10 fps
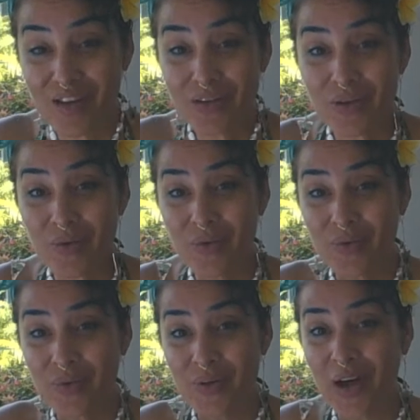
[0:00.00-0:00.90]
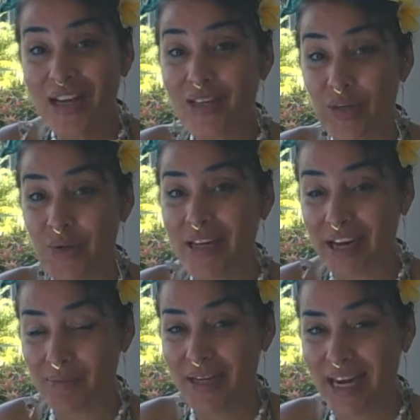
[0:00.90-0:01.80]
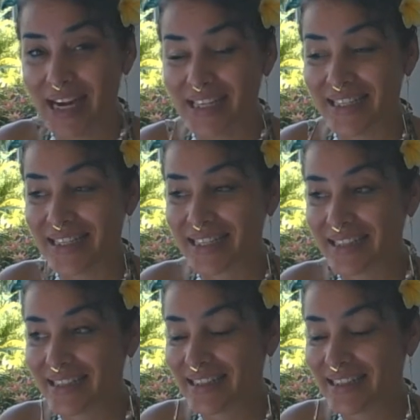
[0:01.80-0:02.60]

So we're not doing it because